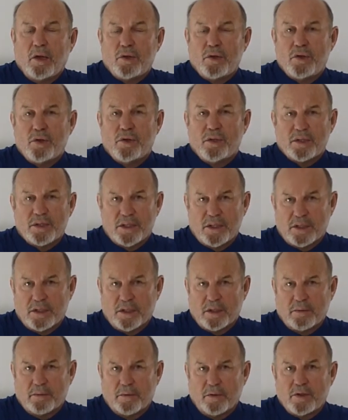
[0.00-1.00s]
to the
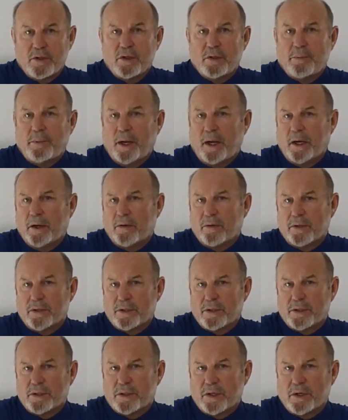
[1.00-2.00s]
system, to the
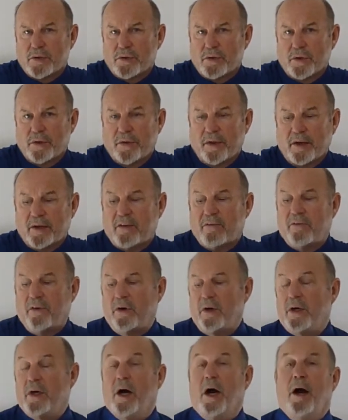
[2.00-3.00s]
pancreas, essentially, and that can
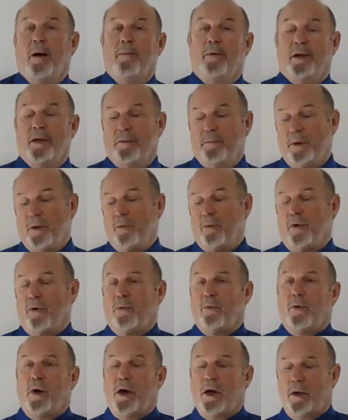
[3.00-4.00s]
very commonly be
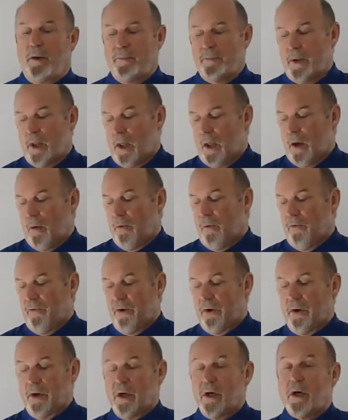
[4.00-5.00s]
worthwhile. We'll very